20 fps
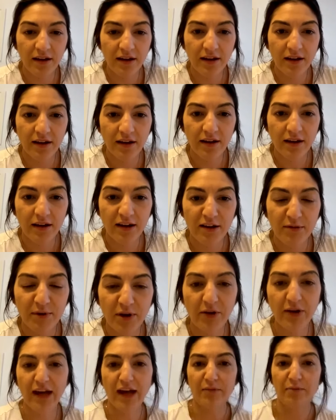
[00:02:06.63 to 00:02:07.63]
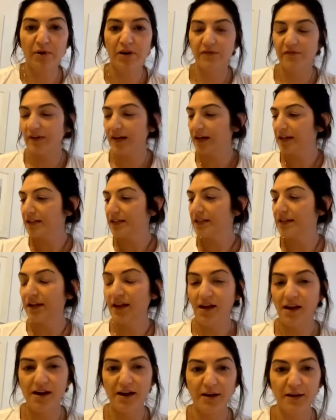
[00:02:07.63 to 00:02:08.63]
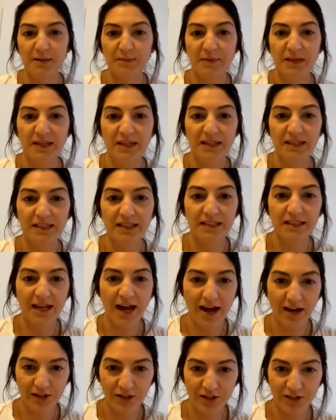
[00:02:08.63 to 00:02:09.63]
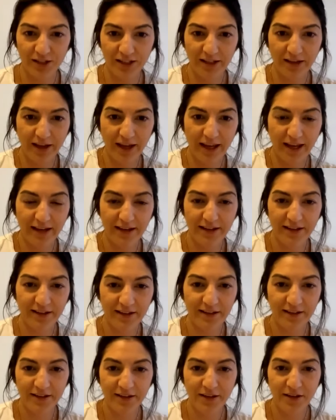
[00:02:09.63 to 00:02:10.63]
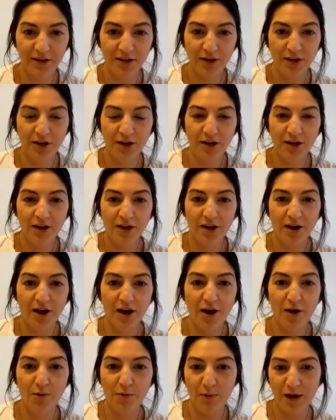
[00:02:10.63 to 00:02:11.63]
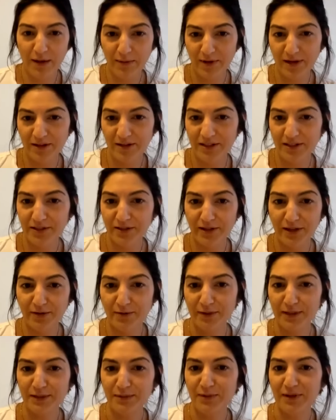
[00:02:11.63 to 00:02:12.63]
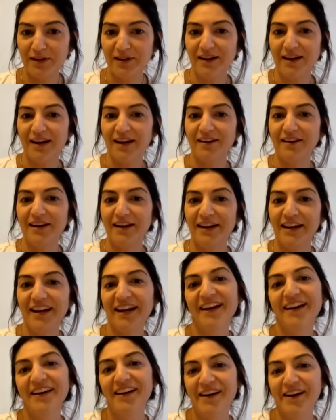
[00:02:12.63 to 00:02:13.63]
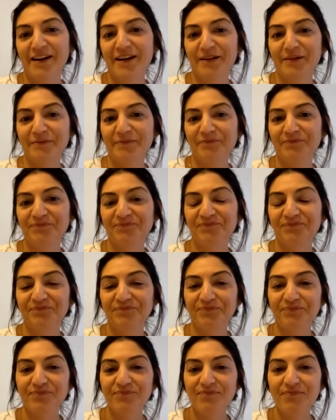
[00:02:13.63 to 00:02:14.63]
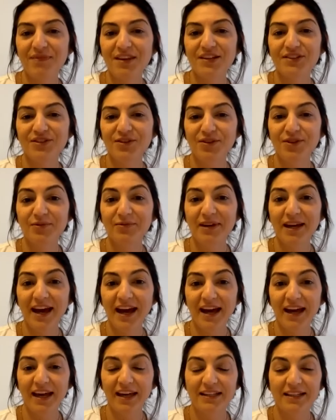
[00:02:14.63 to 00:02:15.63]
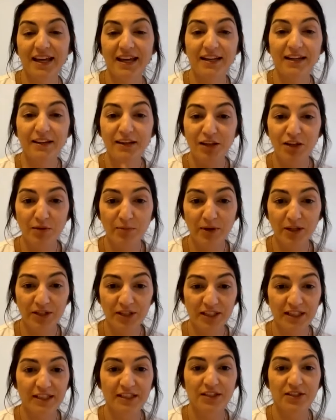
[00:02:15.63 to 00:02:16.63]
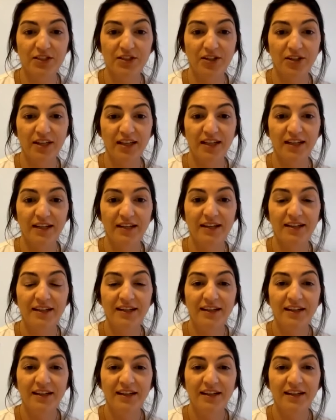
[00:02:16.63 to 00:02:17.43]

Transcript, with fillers: Um, okay, perfect. Um, and this is actually like a way better deal than it was when I got it. Um, so you get anything you purchase during